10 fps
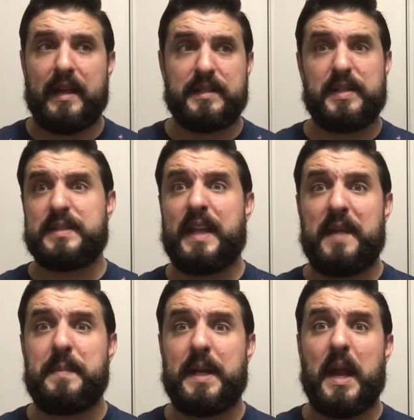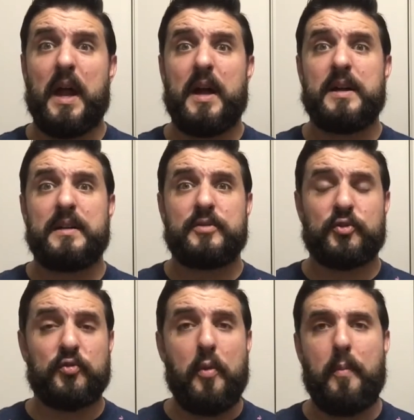just gave me
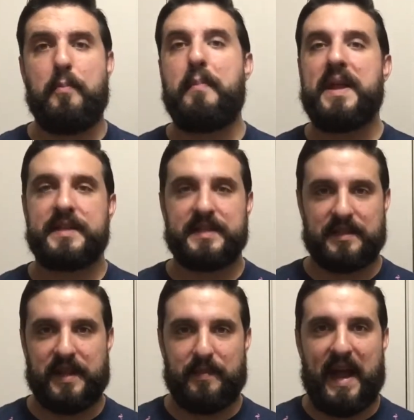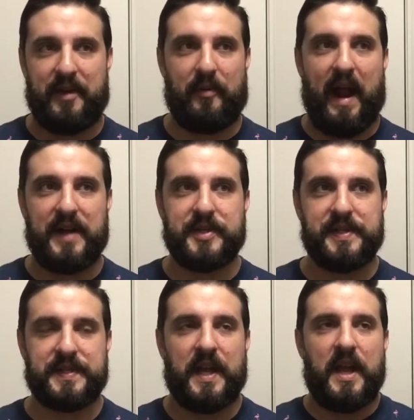tremendously bad rashes.